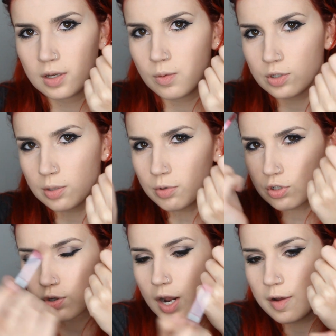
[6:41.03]
which I'm not
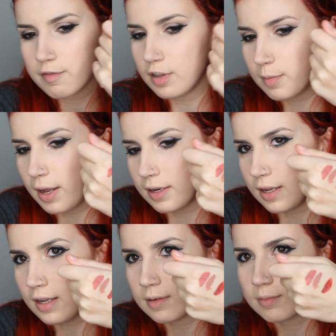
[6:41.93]
sure how I feel about
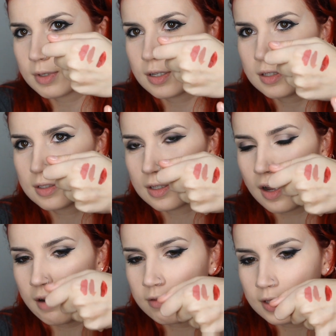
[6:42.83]
yet, because
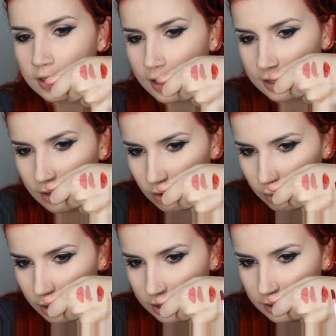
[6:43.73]
I really like the
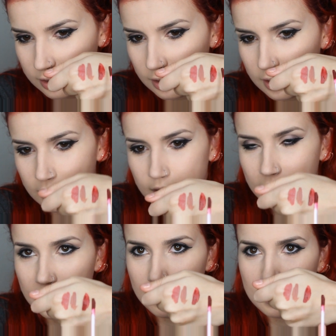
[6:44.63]
old brushes.
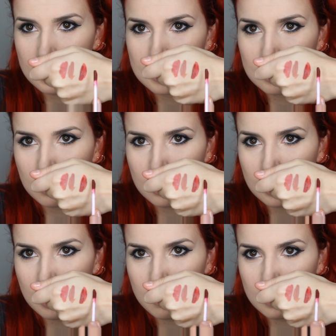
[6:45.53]
Anyway, let's swatch
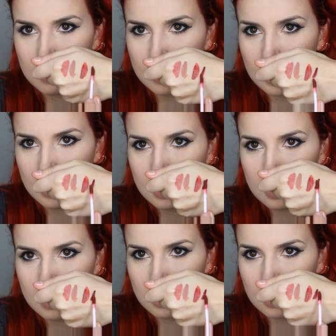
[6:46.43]
that one on there
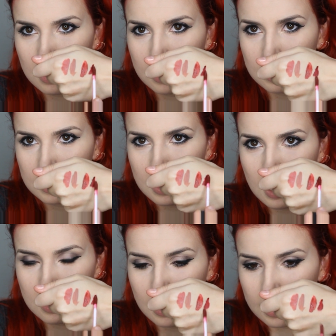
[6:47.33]
and see
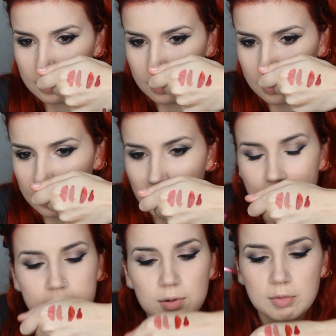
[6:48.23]
how dark it is. I
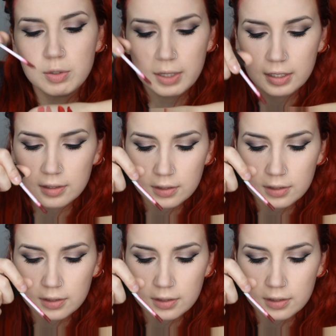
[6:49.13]
can't see what I'm doing.